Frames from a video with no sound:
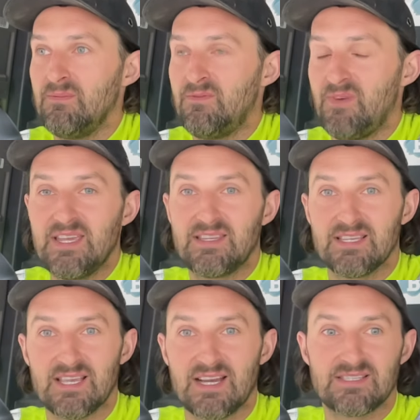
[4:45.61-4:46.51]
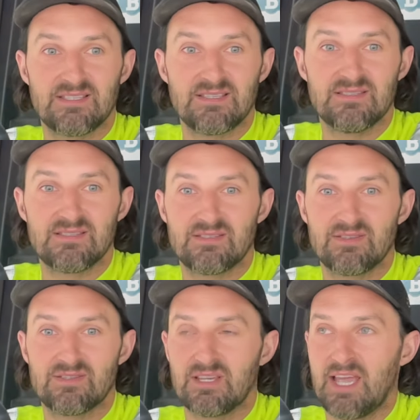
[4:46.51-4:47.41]
fake this accident
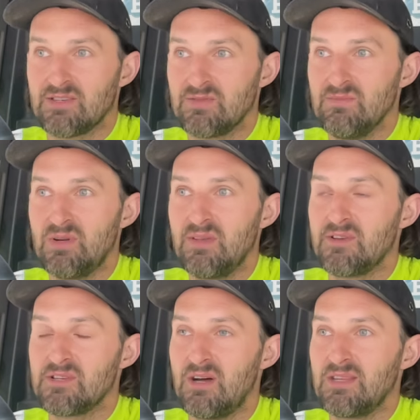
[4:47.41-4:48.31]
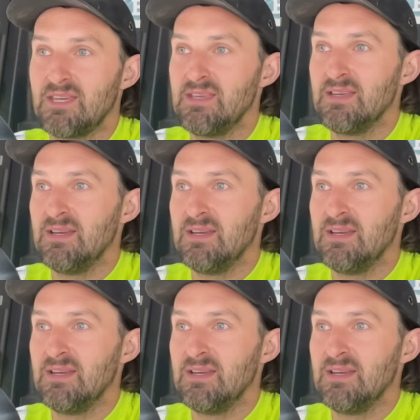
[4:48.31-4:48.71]
just to get some money for his holiday?